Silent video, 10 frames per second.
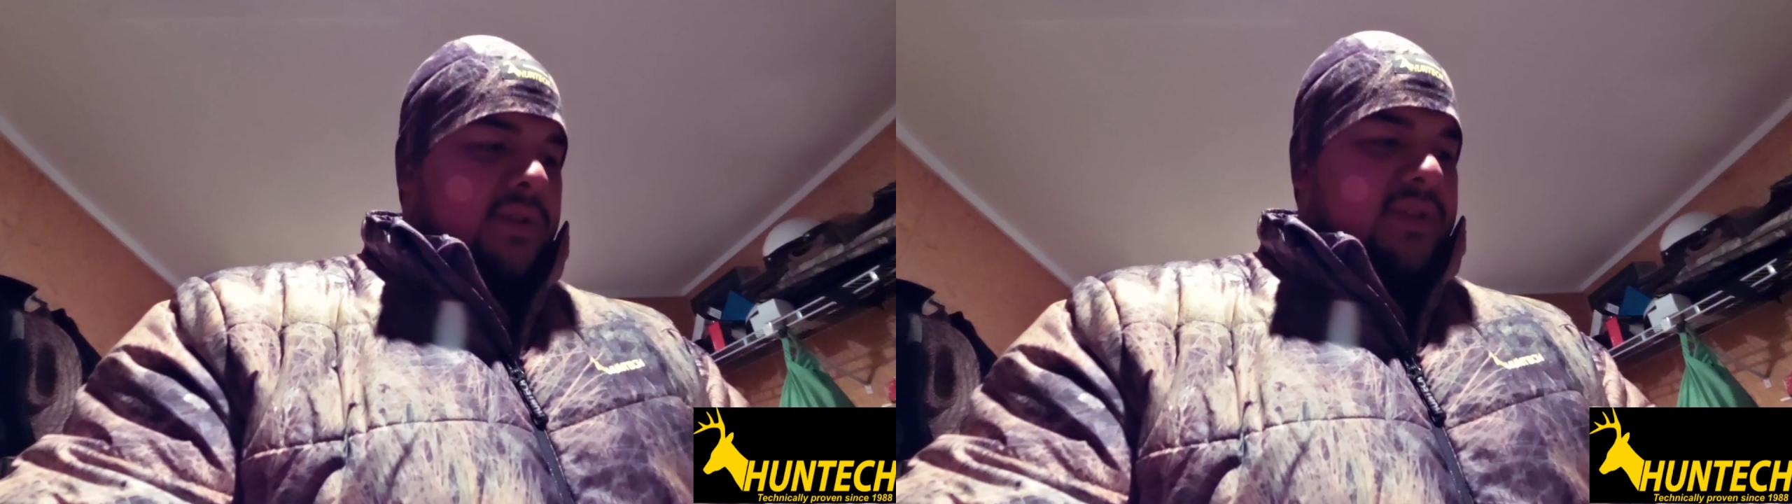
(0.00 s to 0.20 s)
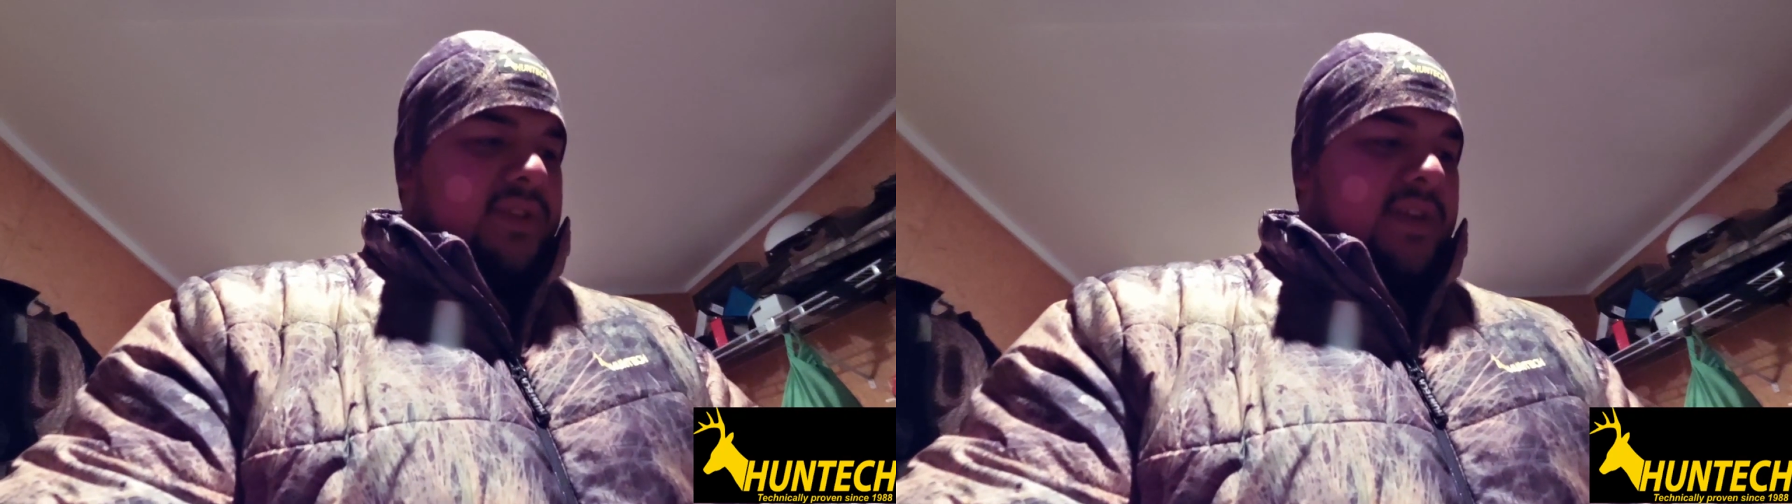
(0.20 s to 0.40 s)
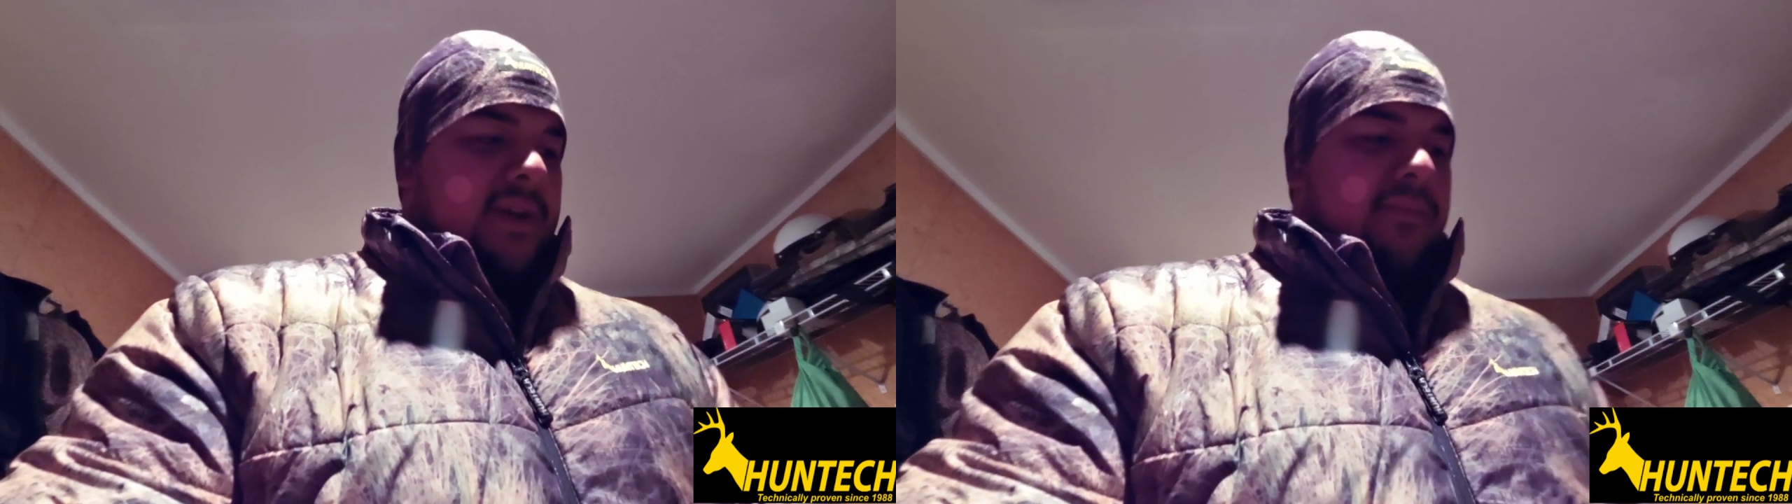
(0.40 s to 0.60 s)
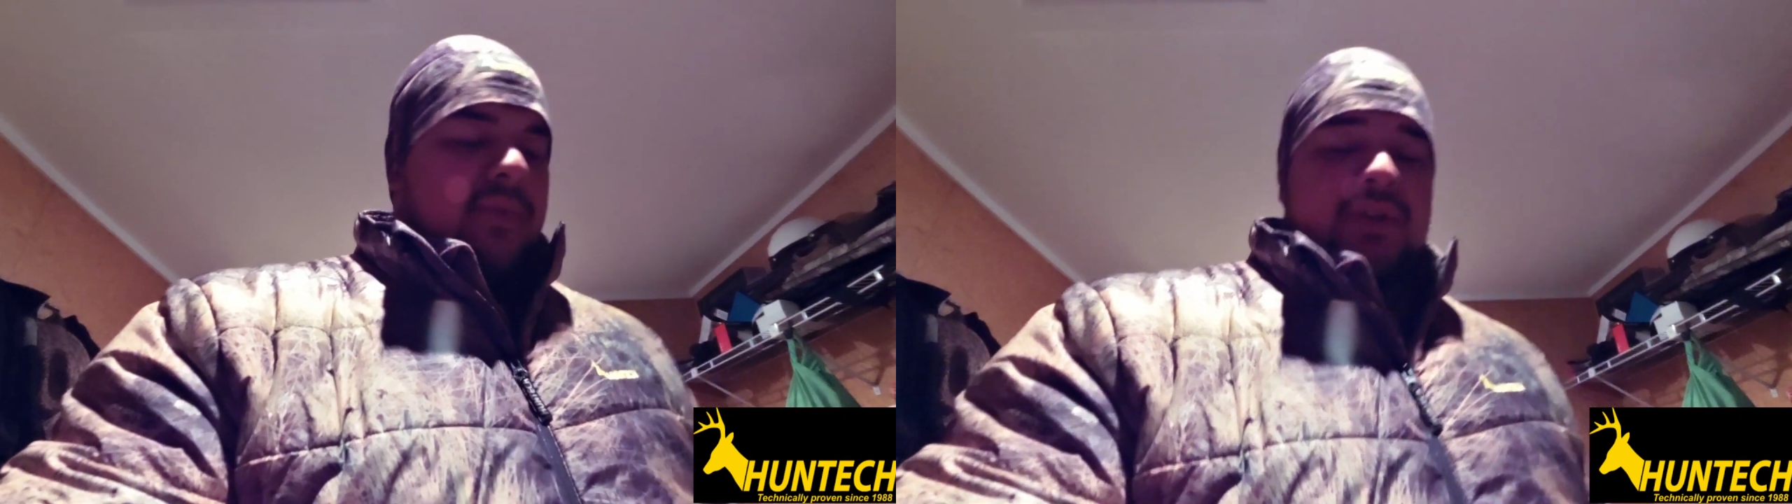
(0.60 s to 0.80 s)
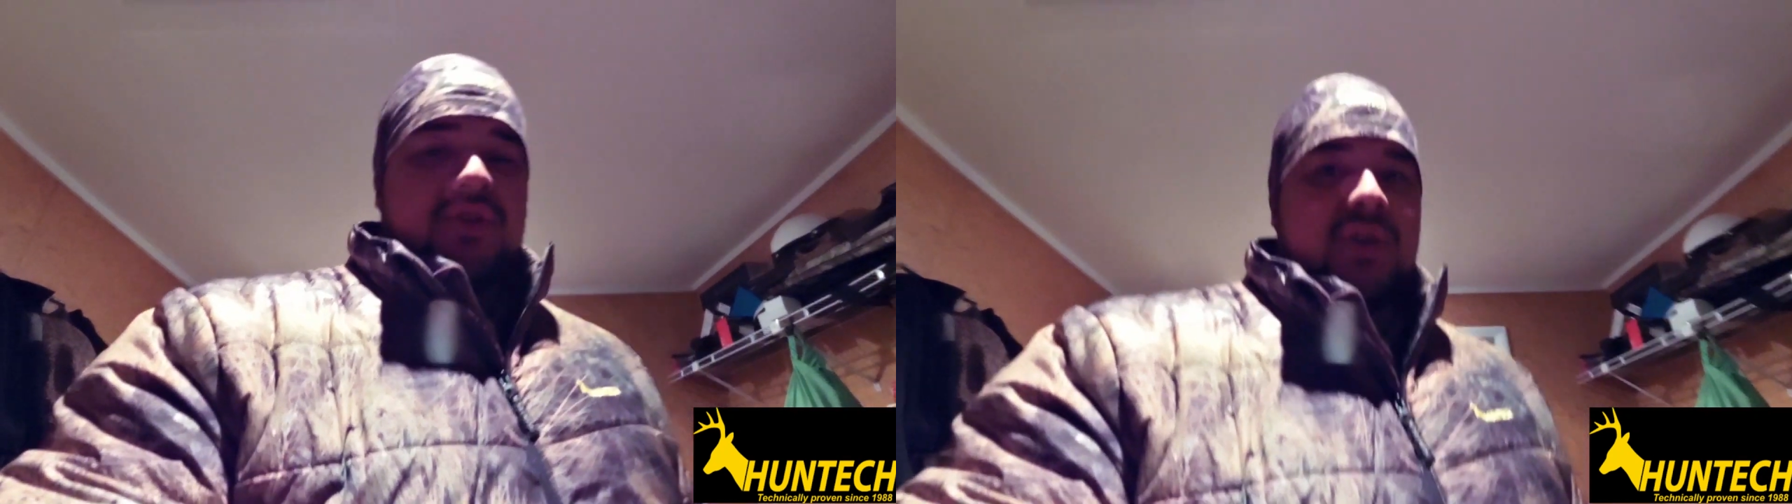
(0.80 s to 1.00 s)
because
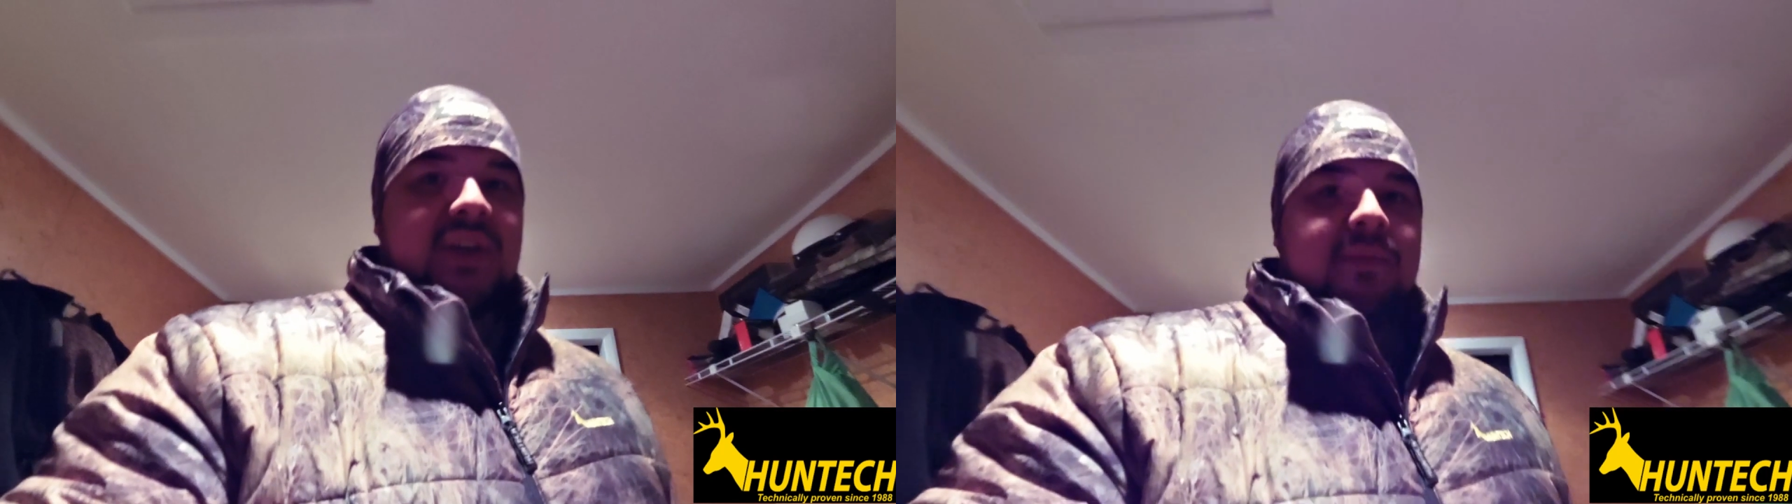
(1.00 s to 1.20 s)
I try